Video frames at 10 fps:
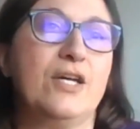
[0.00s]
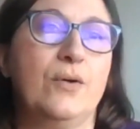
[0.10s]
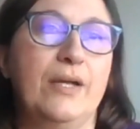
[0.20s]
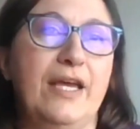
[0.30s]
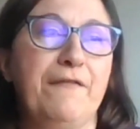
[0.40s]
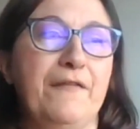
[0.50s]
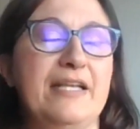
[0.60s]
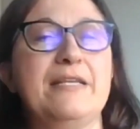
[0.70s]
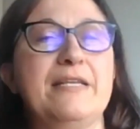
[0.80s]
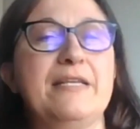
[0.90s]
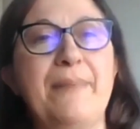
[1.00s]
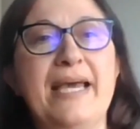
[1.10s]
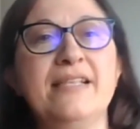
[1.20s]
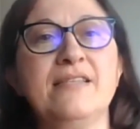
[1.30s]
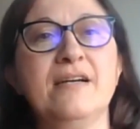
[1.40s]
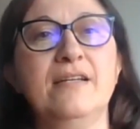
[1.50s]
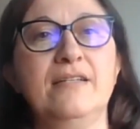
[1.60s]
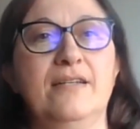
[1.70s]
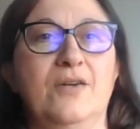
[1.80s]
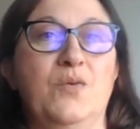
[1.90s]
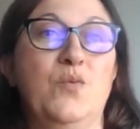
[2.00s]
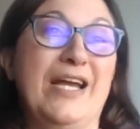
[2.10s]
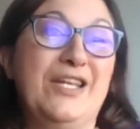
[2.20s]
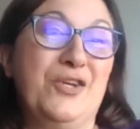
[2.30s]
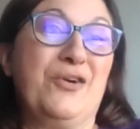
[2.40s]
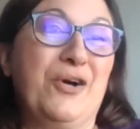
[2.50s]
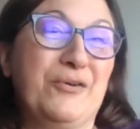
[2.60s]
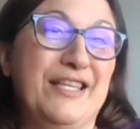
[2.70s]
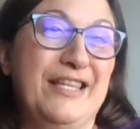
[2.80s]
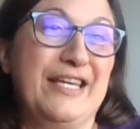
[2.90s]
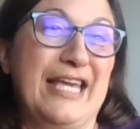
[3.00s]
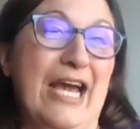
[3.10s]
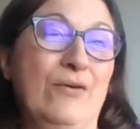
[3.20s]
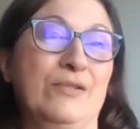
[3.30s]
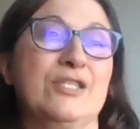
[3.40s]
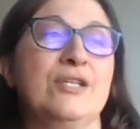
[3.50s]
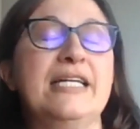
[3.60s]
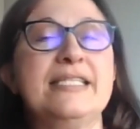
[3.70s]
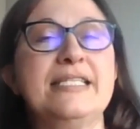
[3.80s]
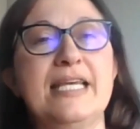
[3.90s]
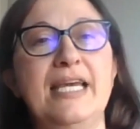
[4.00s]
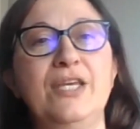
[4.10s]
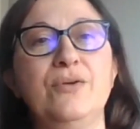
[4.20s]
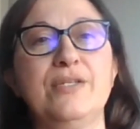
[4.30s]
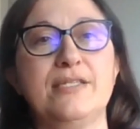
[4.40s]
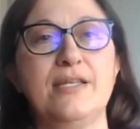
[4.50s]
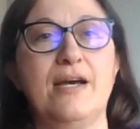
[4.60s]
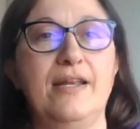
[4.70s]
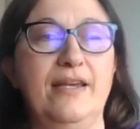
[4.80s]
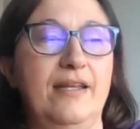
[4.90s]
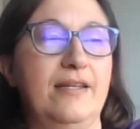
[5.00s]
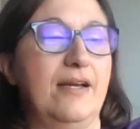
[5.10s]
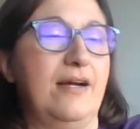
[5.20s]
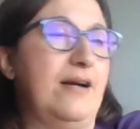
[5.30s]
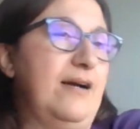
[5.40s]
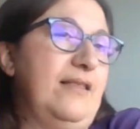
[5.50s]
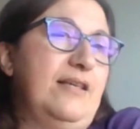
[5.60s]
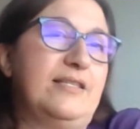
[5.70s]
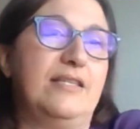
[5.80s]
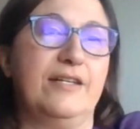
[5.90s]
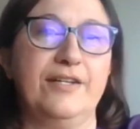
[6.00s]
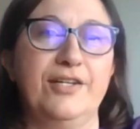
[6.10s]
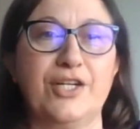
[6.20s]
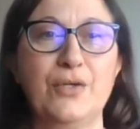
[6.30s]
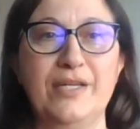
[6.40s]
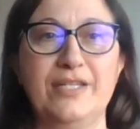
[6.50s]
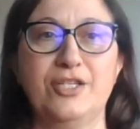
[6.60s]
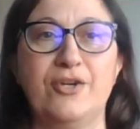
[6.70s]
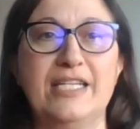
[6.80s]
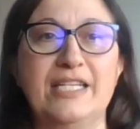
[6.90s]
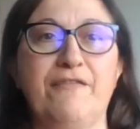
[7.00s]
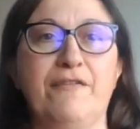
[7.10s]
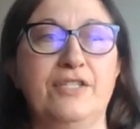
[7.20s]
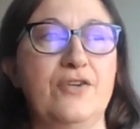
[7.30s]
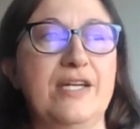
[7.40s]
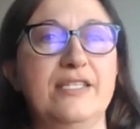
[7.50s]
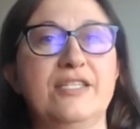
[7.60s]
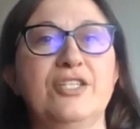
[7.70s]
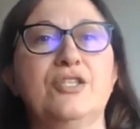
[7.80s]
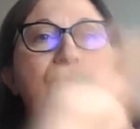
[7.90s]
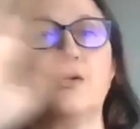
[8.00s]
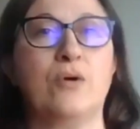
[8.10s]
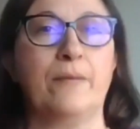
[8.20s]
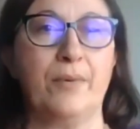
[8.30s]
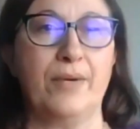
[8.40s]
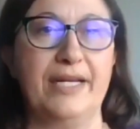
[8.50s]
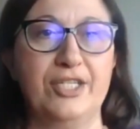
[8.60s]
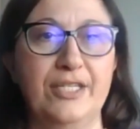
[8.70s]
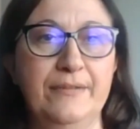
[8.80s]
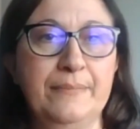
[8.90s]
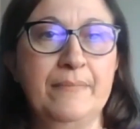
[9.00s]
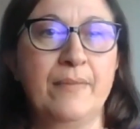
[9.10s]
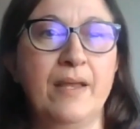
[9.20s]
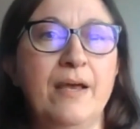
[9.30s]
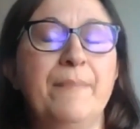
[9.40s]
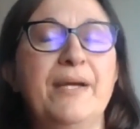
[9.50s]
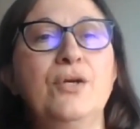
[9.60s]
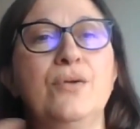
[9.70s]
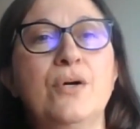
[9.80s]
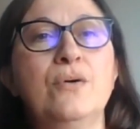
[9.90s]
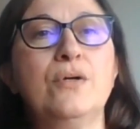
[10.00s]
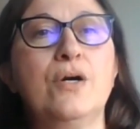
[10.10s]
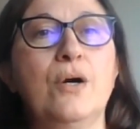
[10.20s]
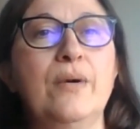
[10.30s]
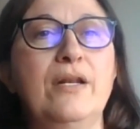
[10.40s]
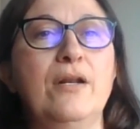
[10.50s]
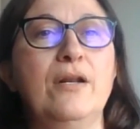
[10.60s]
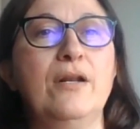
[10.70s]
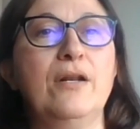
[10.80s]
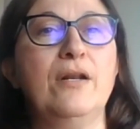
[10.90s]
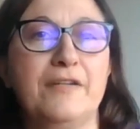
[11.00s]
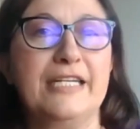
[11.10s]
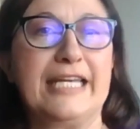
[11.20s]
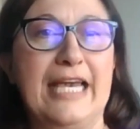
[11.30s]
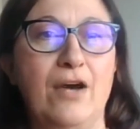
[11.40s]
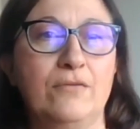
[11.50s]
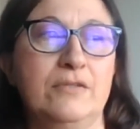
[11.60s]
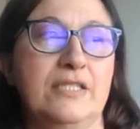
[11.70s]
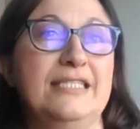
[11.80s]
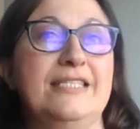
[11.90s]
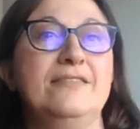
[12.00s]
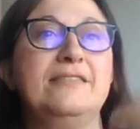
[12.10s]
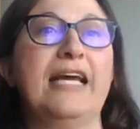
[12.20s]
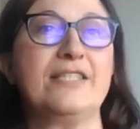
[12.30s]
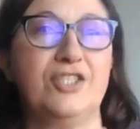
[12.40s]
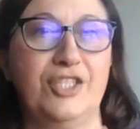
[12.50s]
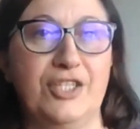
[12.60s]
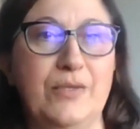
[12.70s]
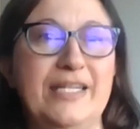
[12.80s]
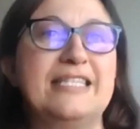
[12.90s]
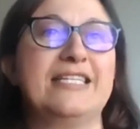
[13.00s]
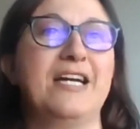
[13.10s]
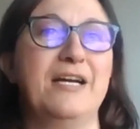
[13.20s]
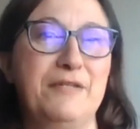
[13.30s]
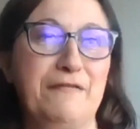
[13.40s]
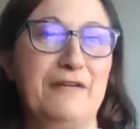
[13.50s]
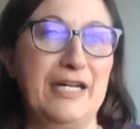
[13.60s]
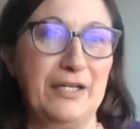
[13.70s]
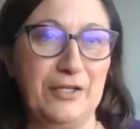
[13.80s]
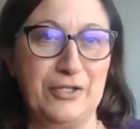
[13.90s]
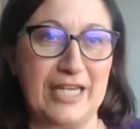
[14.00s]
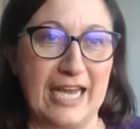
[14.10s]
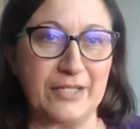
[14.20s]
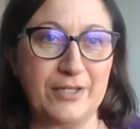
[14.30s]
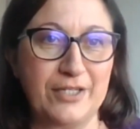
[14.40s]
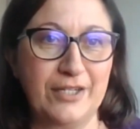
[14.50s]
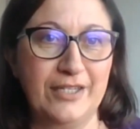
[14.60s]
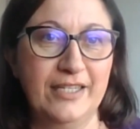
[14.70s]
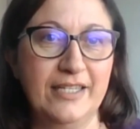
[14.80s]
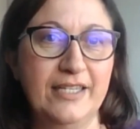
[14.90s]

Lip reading: So if it depends on when you go to the accountant. So let's say you decided this year you're going to transition to a corporation, but you don't go and look for an accountant until next year when it's time to file your tax return.